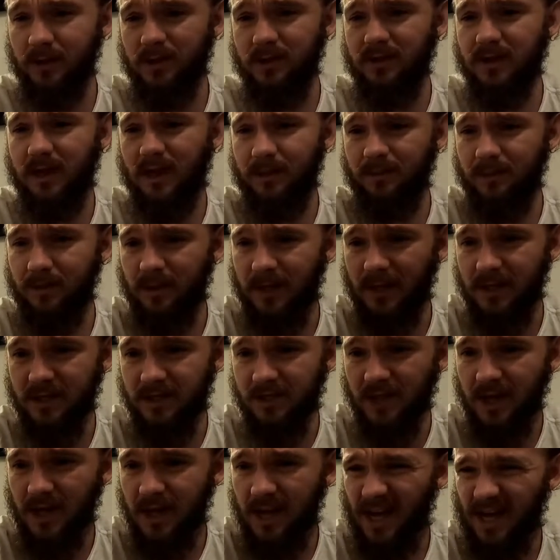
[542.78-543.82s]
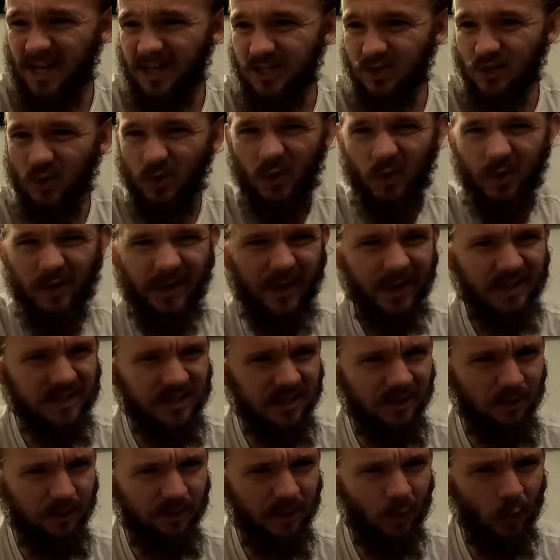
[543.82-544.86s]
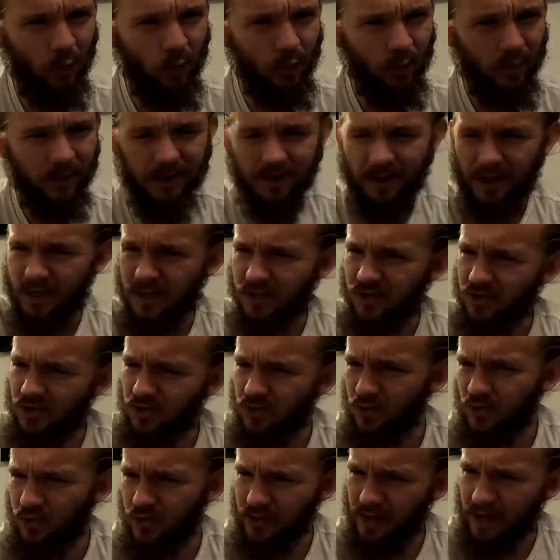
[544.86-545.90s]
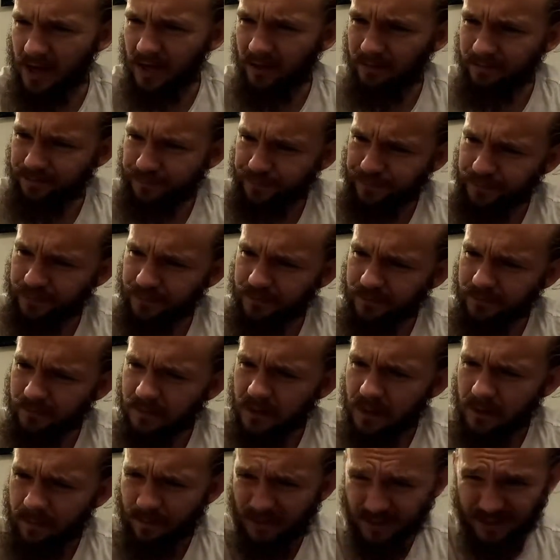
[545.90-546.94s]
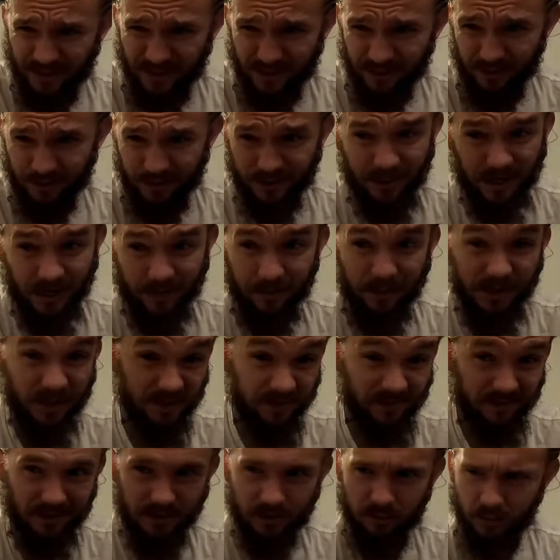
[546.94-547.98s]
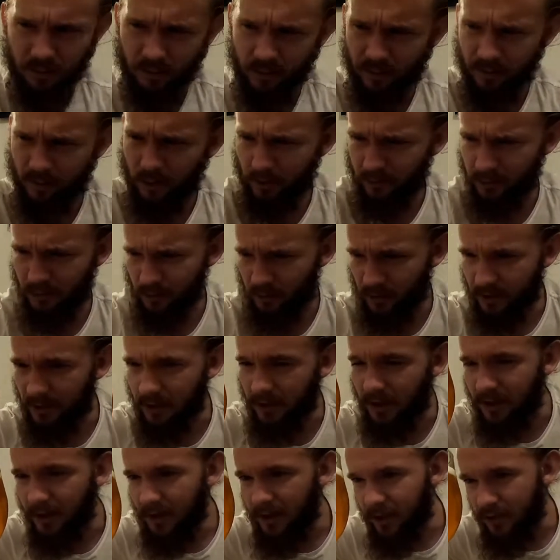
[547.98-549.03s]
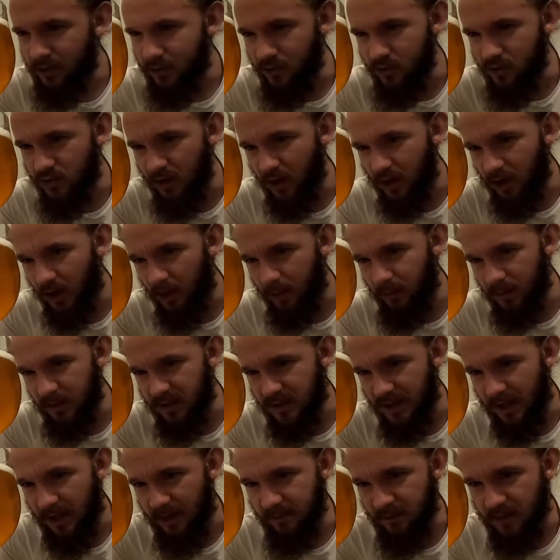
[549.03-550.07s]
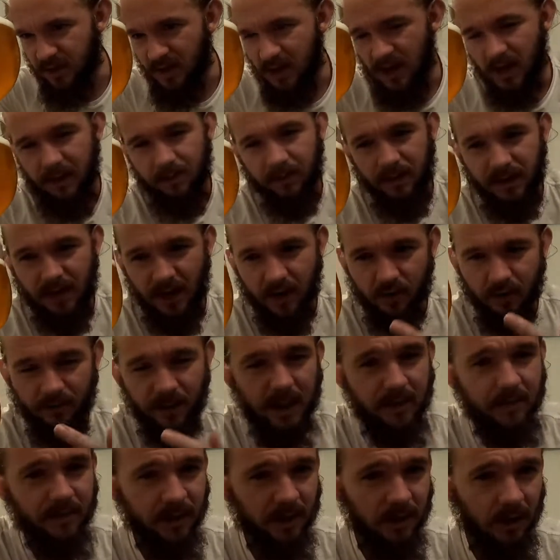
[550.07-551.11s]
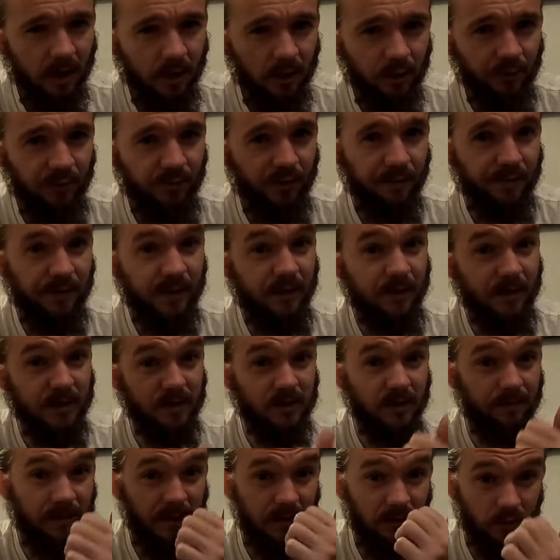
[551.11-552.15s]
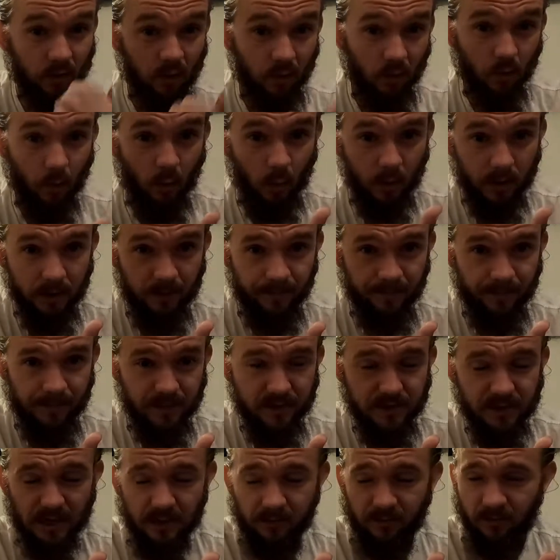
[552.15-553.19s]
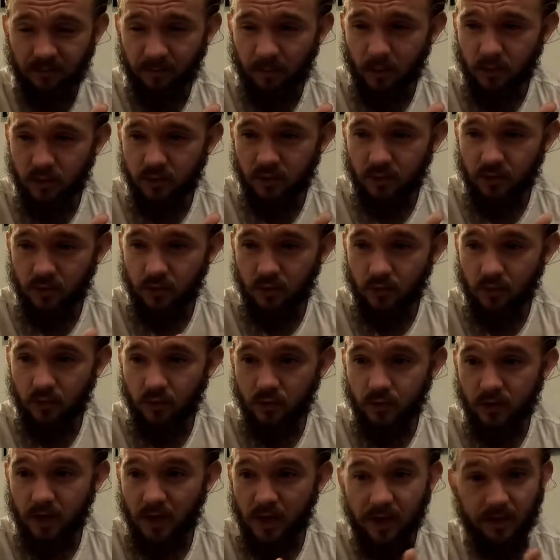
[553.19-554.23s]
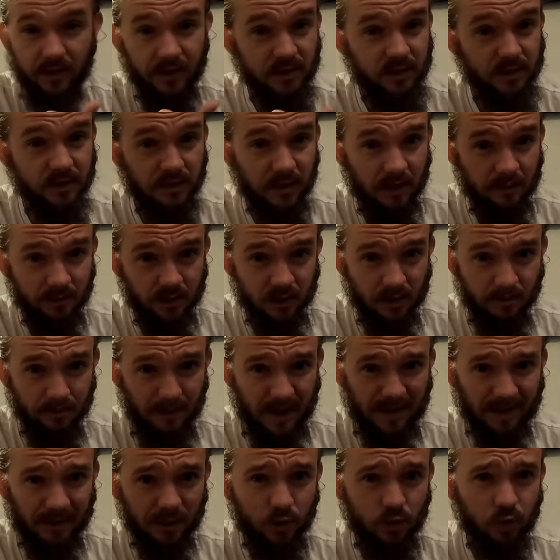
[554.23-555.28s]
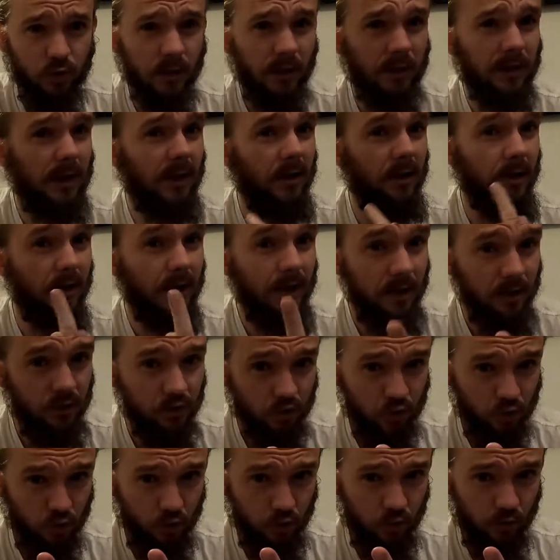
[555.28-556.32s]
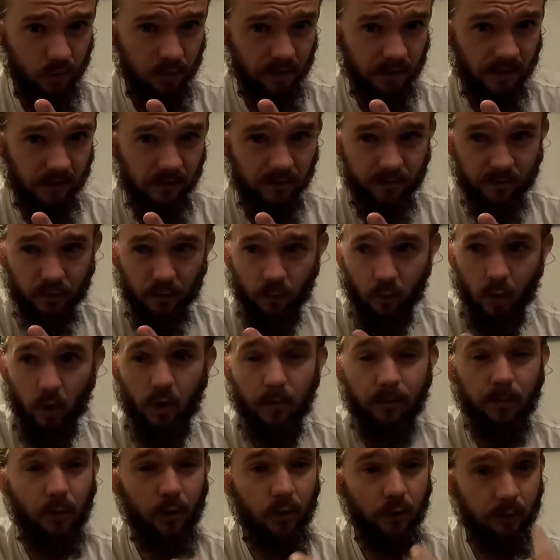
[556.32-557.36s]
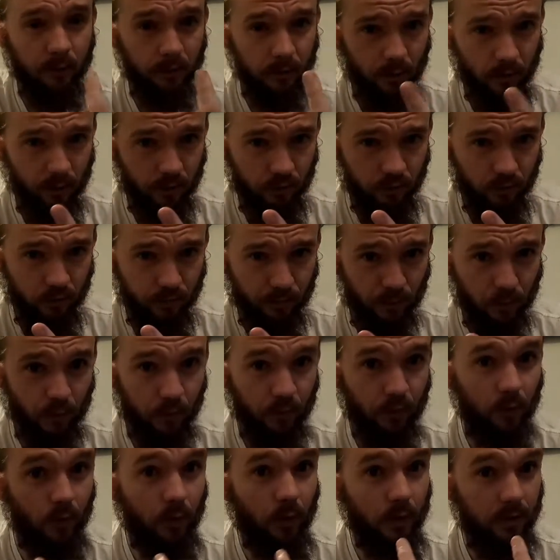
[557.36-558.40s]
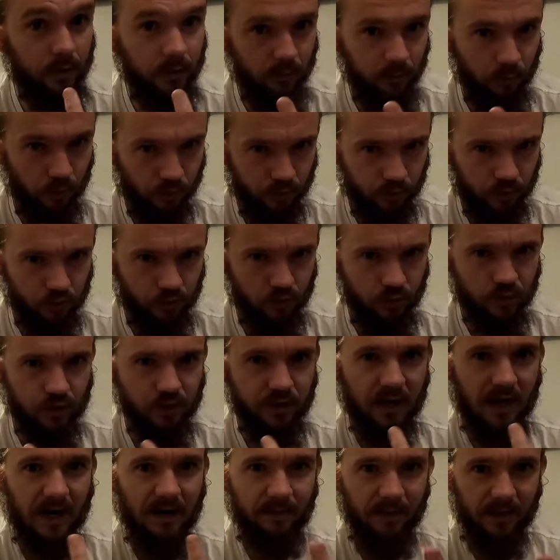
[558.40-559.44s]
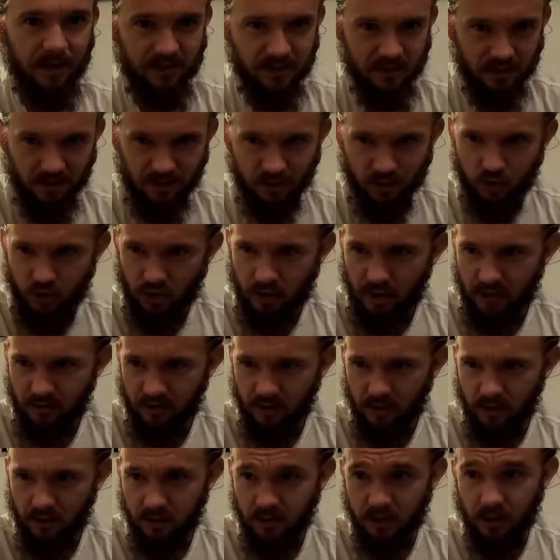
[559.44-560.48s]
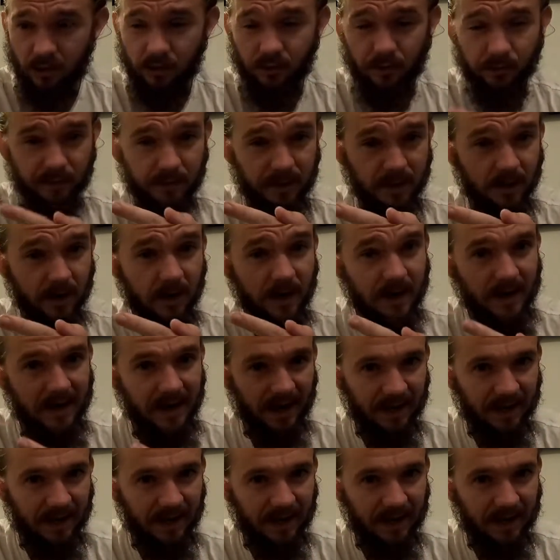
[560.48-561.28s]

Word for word: England I P As. So yeah, it's a little bit awkward, I guess, to use that particular term in this video, but we probably will use it a couple of times. But yeah, remember, the colour of your beer is dependent on one, the type of malts that you use. This determines the magnitude of the colour. Two, the length of your wort boil. The longer you boil the wort, the more the sugars caramelise, and thus you get a darker colour of beer.